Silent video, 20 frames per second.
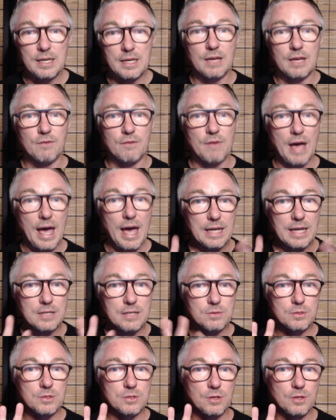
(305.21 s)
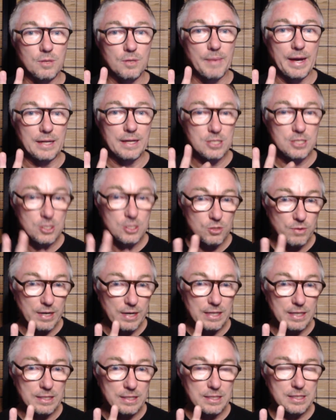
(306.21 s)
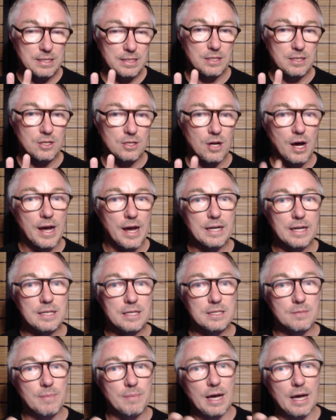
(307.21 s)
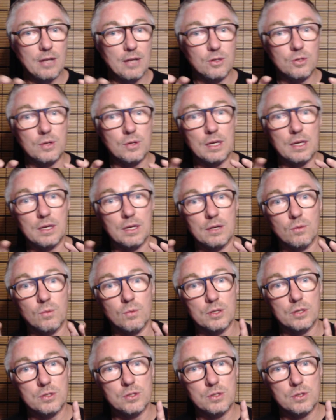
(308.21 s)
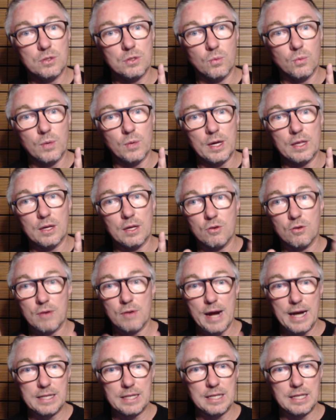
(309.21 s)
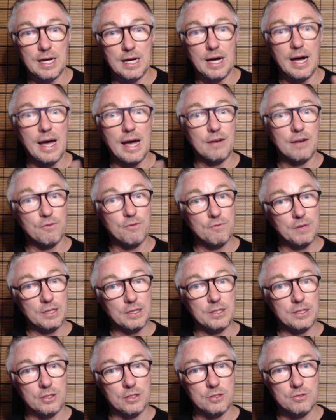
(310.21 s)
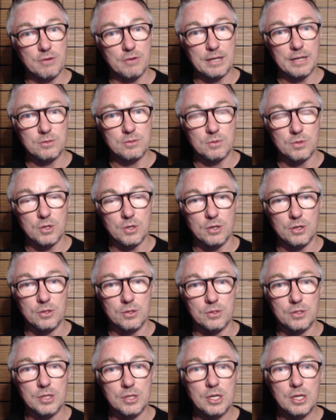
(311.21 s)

If 8 was all about strengths, 9 is about looking at where the cracks are and filling those cracks with gold.